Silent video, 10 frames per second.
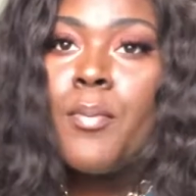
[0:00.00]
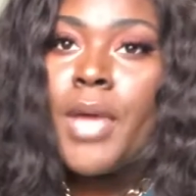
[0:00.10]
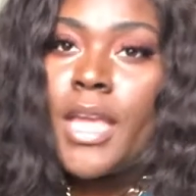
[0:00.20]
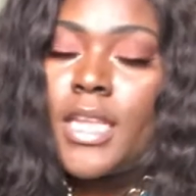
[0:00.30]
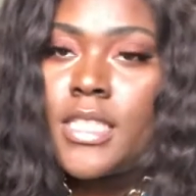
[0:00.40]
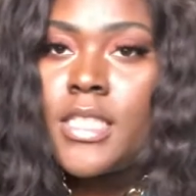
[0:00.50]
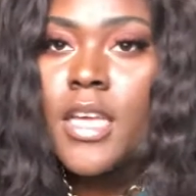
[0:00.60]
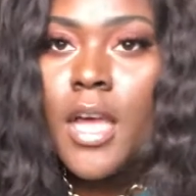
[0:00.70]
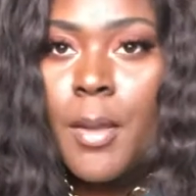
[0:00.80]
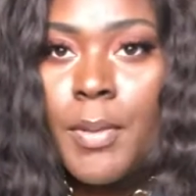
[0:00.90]
based
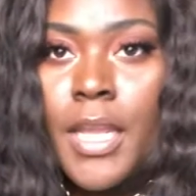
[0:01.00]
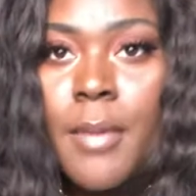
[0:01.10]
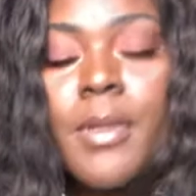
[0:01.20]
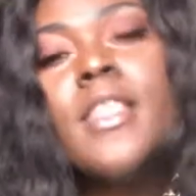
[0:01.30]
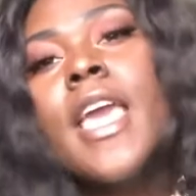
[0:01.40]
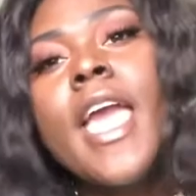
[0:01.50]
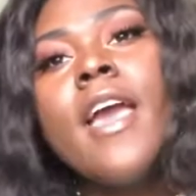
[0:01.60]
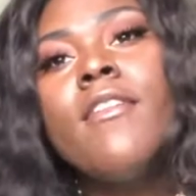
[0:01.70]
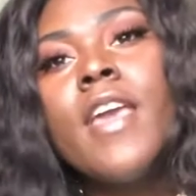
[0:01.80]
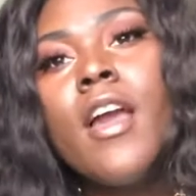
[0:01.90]
company, but they
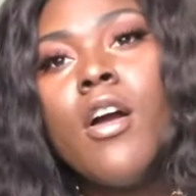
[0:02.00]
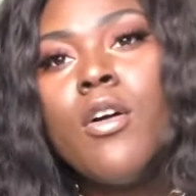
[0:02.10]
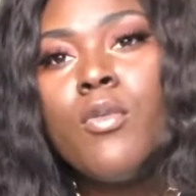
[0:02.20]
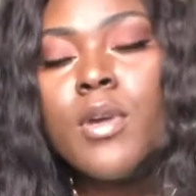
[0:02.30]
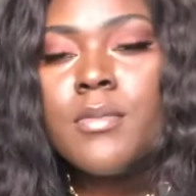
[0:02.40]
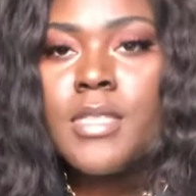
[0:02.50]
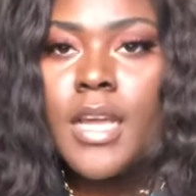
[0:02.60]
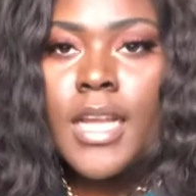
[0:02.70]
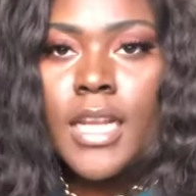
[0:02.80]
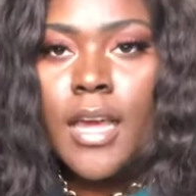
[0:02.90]
have their own
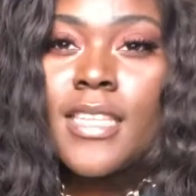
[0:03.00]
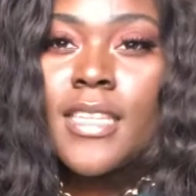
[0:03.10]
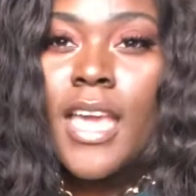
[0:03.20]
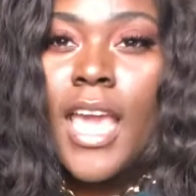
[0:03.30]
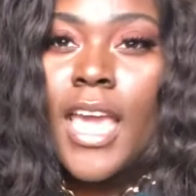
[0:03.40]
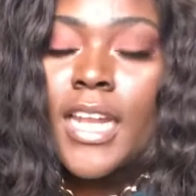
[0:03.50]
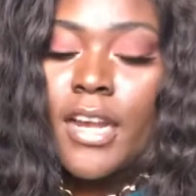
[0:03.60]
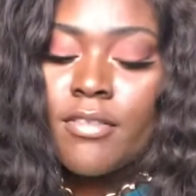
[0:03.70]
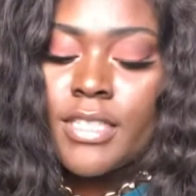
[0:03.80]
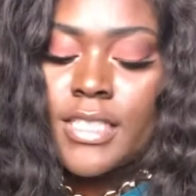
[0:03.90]
website now. And
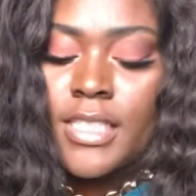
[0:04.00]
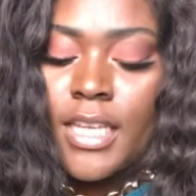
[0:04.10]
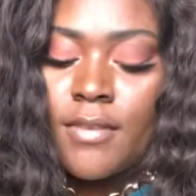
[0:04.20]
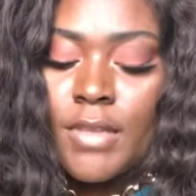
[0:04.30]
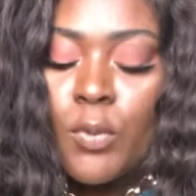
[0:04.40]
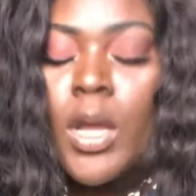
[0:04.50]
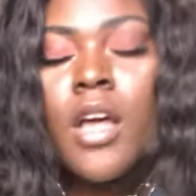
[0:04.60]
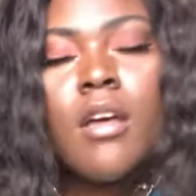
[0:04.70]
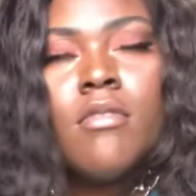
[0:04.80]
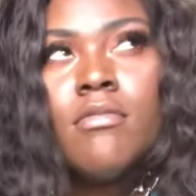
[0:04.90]
I received,
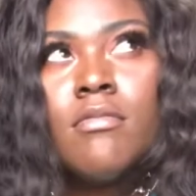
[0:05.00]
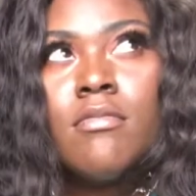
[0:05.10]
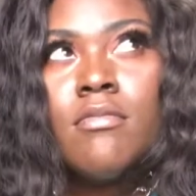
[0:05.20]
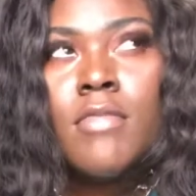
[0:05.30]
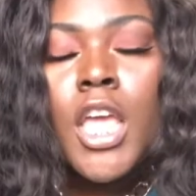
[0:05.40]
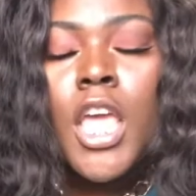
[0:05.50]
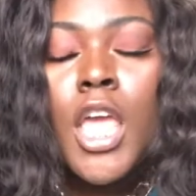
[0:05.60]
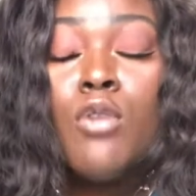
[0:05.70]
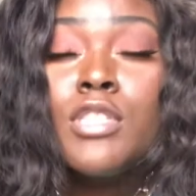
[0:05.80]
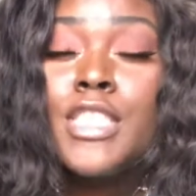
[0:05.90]
well,
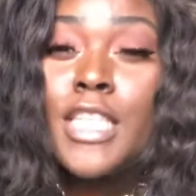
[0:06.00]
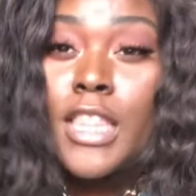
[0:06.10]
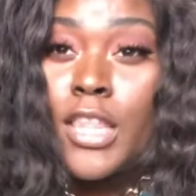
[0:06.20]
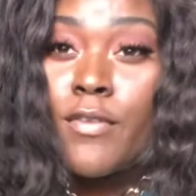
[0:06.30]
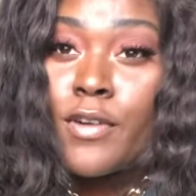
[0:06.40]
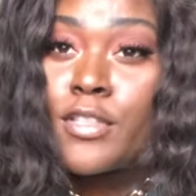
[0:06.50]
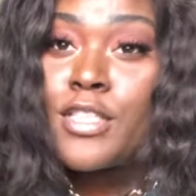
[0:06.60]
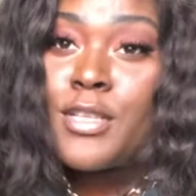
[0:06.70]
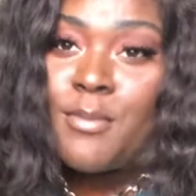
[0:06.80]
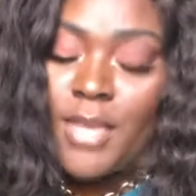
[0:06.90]
it was delivered
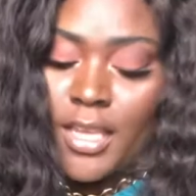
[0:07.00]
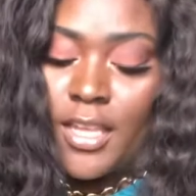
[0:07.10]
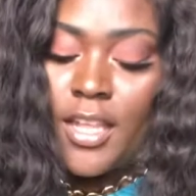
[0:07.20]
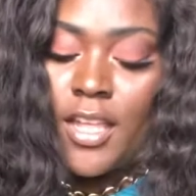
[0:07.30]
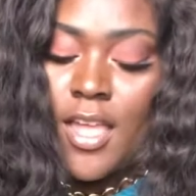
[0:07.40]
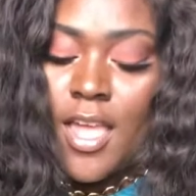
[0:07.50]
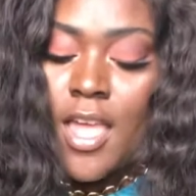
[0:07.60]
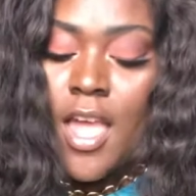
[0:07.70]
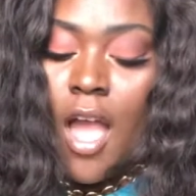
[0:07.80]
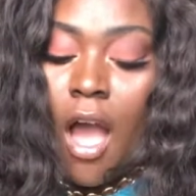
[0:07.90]
to me
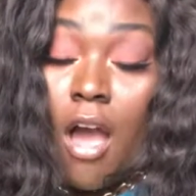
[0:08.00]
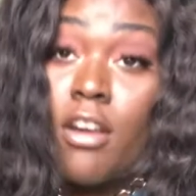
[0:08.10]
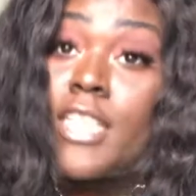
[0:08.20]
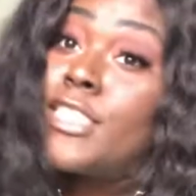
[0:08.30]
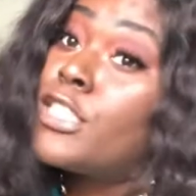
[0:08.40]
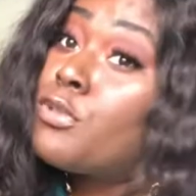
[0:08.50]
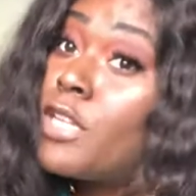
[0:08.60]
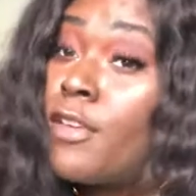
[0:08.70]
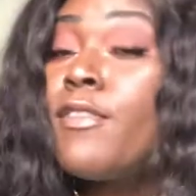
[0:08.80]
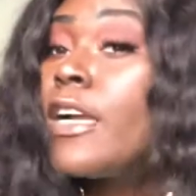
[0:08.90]
August
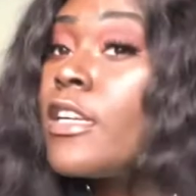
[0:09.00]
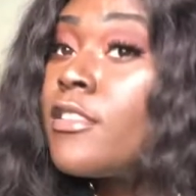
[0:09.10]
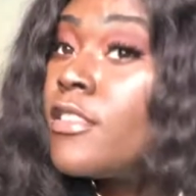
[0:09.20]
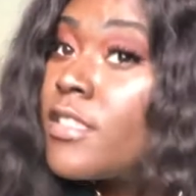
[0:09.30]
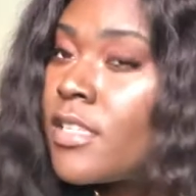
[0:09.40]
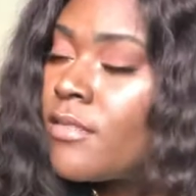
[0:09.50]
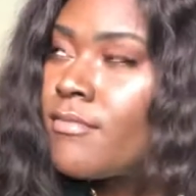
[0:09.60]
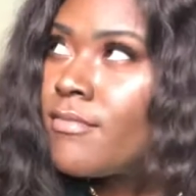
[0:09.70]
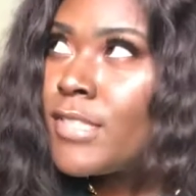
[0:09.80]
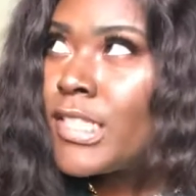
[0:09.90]
21st,
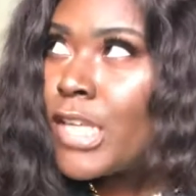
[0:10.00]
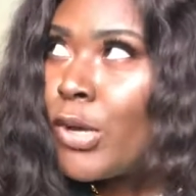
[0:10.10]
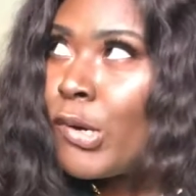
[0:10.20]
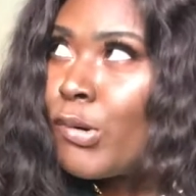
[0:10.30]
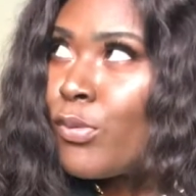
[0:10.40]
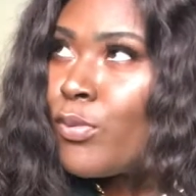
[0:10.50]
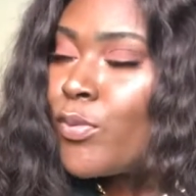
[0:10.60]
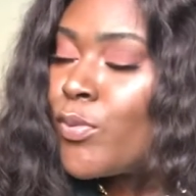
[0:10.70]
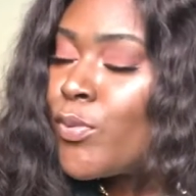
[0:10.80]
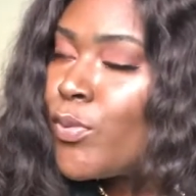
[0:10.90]
so
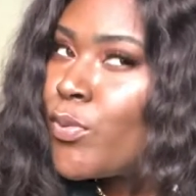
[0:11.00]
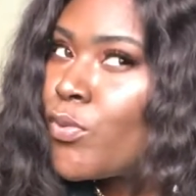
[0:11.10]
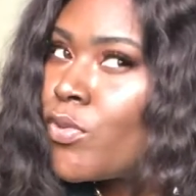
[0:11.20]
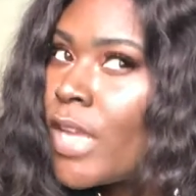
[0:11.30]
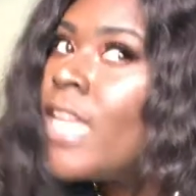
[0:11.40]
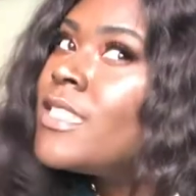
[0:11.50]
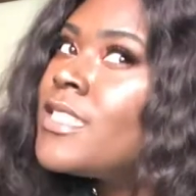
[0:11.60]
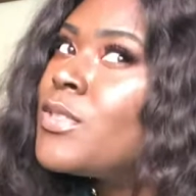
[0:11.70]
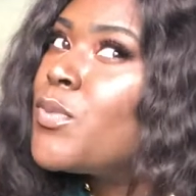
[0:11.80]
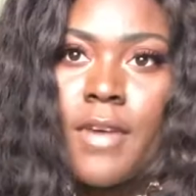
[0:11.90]

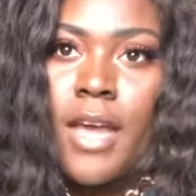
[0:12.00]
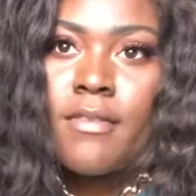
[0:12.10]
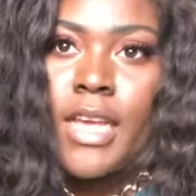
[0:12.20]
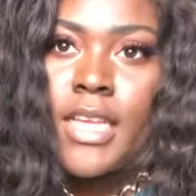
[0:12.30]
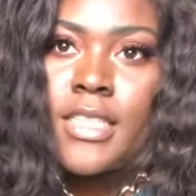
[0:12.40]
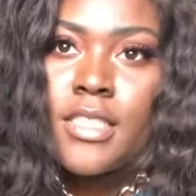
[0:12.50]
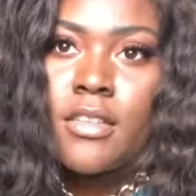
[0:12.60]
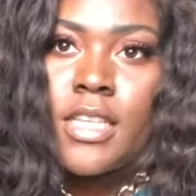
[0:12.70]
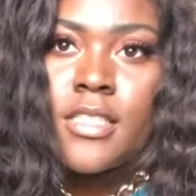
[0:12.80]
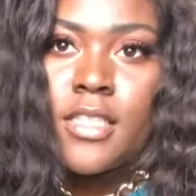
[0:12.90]
that's 5 days,
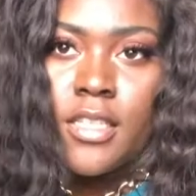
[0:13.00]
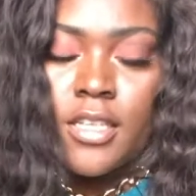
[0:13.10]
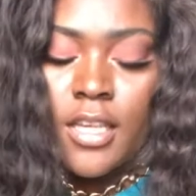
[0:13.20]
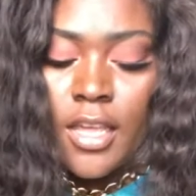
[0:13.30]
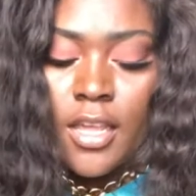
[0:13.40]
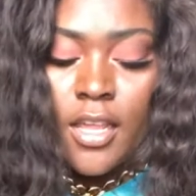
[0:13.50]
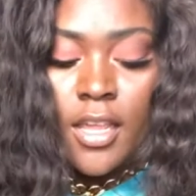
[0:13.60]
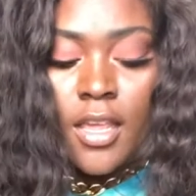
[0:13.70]
so that's good.